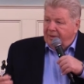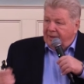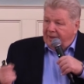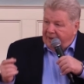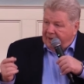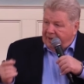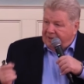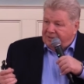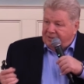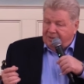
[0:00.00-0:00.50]
It
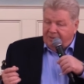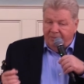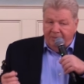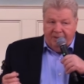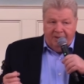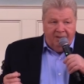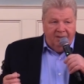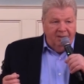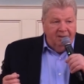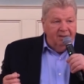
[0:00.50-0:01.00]
has to
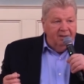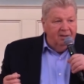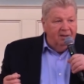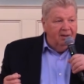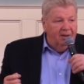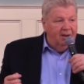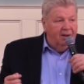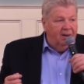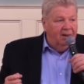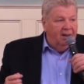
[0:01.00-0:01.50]
be.
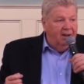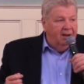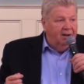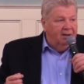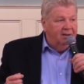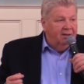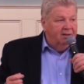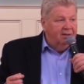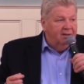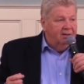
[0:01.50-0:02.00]

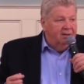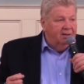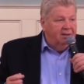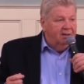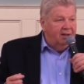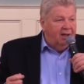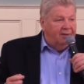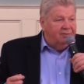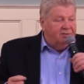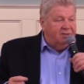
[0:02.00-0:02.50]

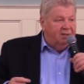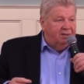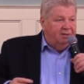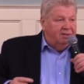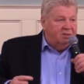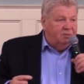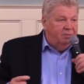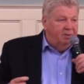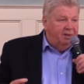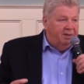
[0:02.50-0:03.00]
I've said
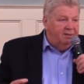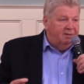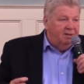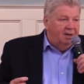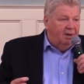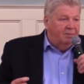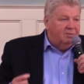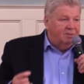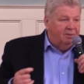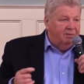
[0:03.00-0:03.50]
this many
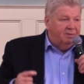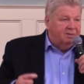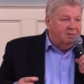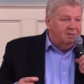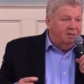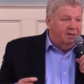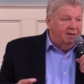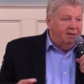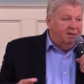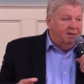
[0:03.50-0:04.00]
times, I want
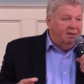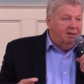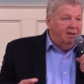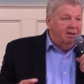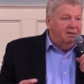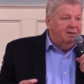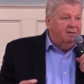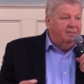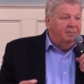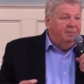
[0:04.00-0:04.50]
to say it
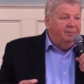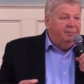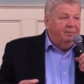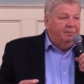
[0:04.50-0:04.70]
again.